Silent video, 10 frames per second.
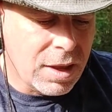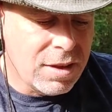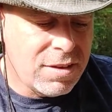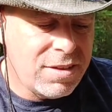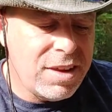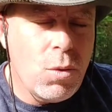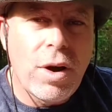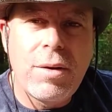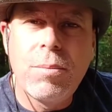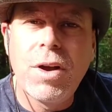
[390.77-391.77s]
see
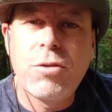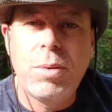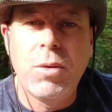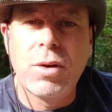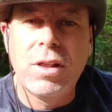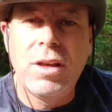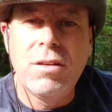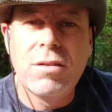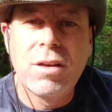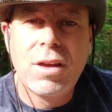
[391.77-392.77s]
what must be
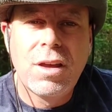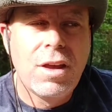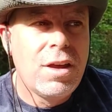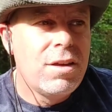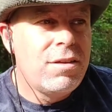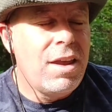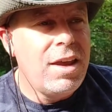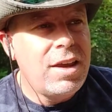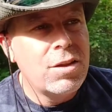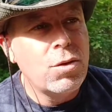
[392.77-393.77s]
released,
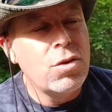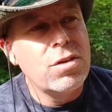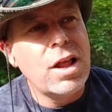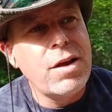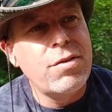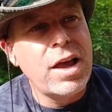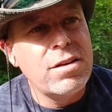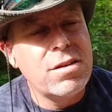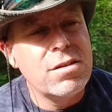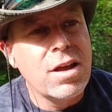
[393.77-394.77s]
take in those life
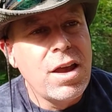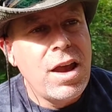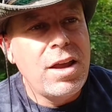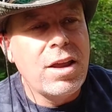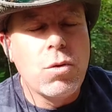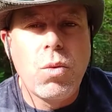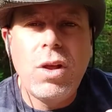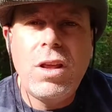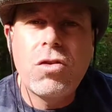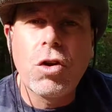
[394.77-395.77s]
lessons, and then
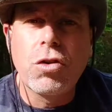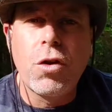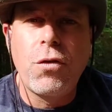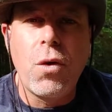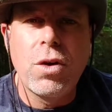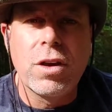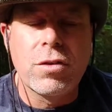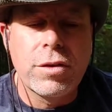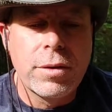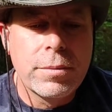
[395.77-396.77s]
really start to
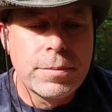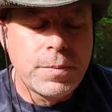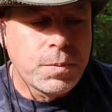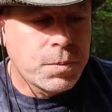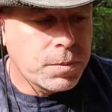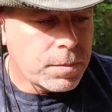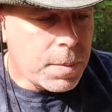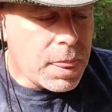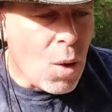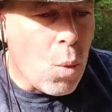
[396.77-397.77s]
focus.
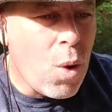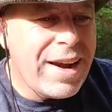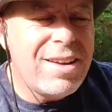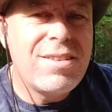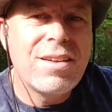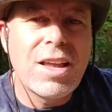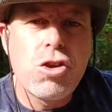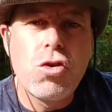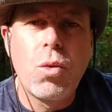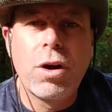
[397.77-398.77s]
What is it
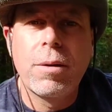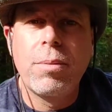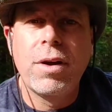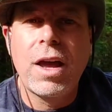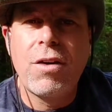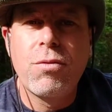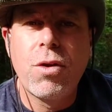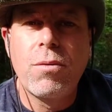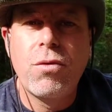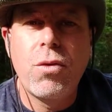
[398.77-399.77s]
that you want to have
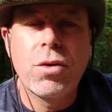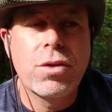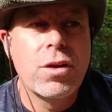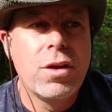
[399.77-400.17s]
come forth